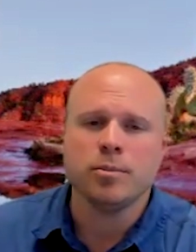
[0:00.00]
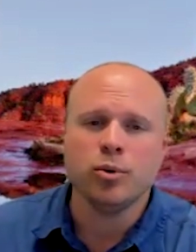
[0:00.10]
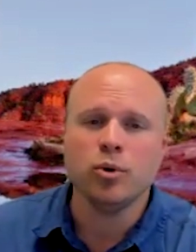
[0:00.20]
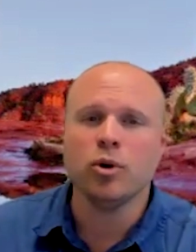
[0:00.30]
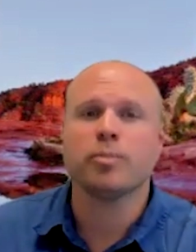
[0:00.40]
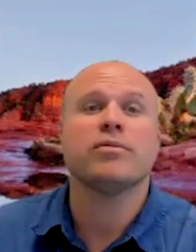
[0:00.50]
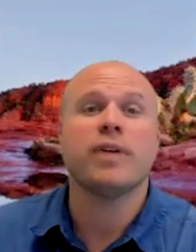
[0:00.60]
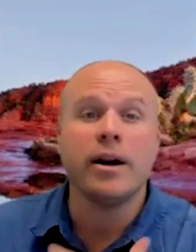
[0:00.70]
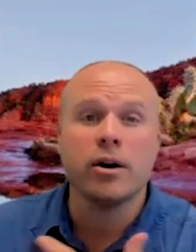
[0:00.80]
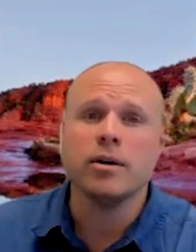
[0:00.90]
pool
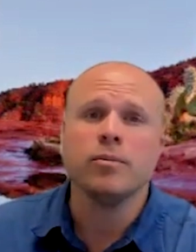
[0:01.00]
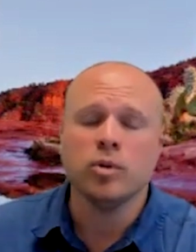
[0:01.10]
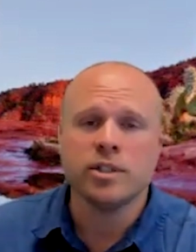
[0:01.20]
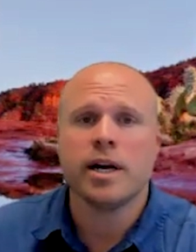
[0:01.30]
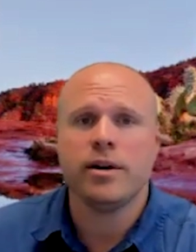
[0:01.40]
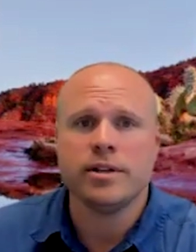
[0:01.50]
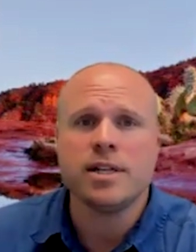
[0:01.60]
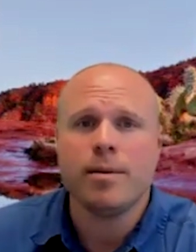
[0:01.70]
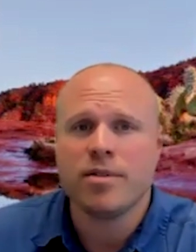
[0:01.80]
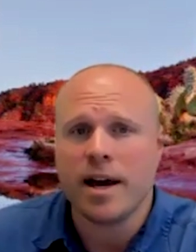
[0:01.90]
provider will tell you the
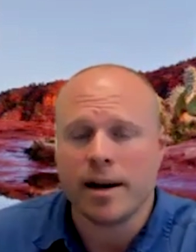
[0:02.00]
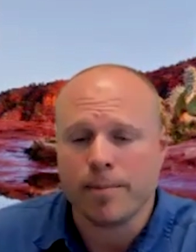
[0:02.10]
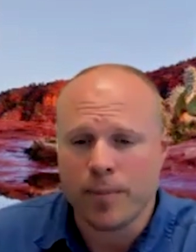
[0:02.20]
same thing,